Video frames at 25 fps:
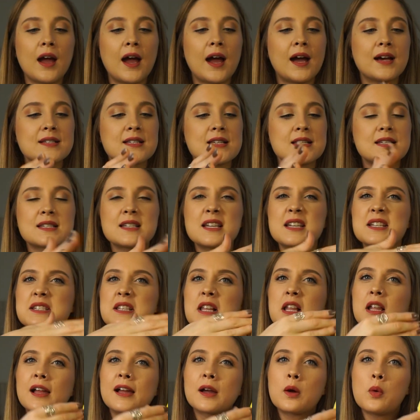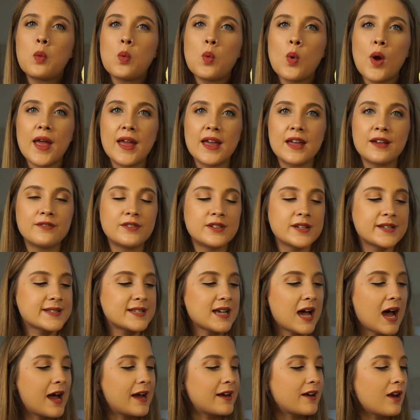Has this nice little like wave
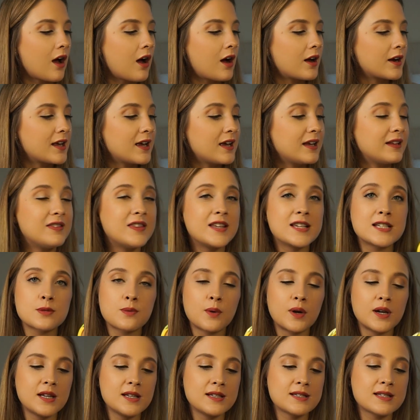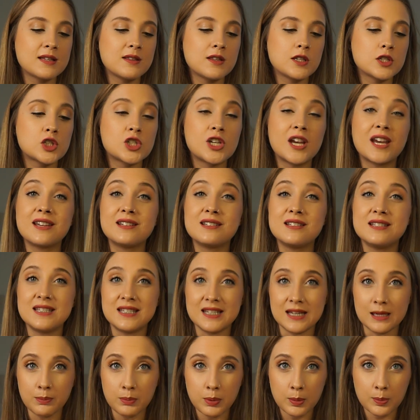design on it, and this one is in the shade
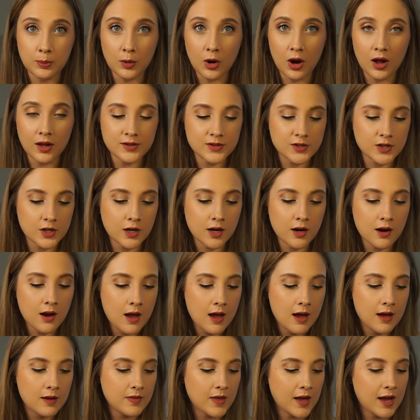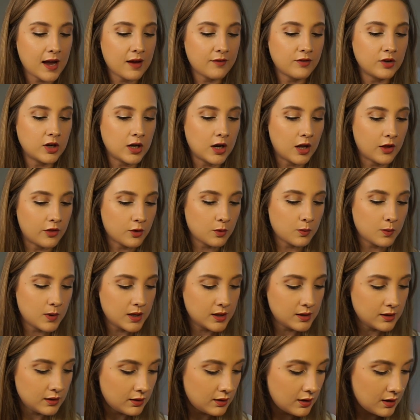Deep Bronzer. They have another
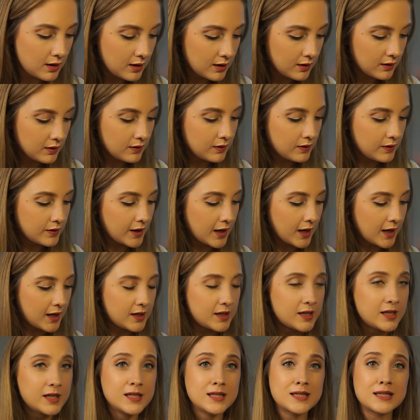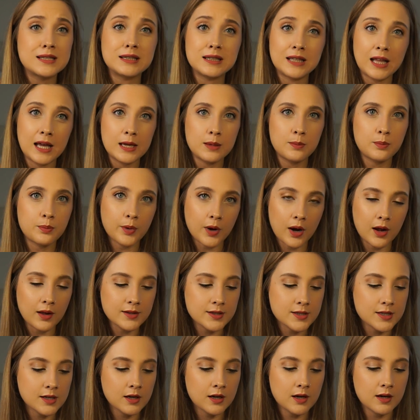one that is Light
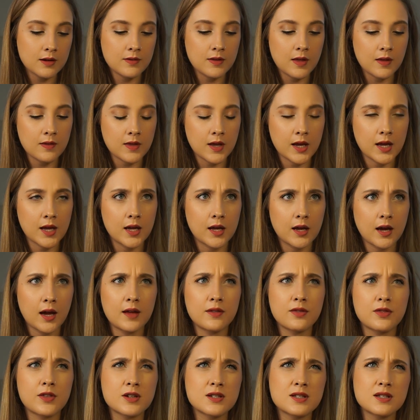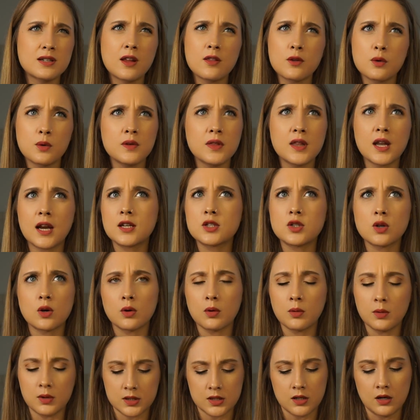Bronzer, and then there's another one that I don't
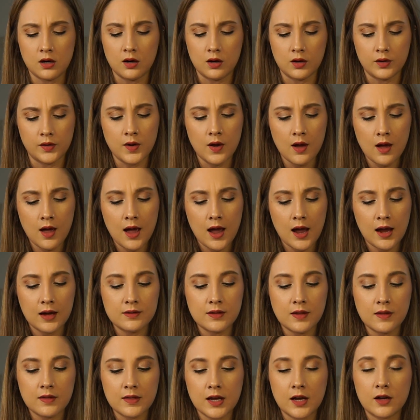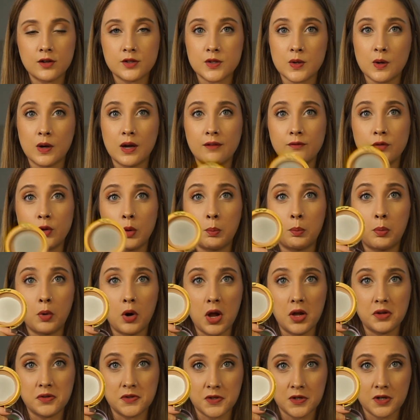know what it's called, and then they also have the
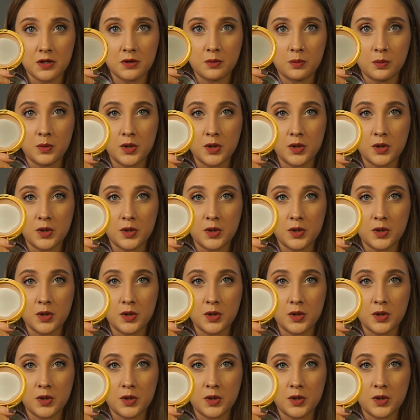bronzer,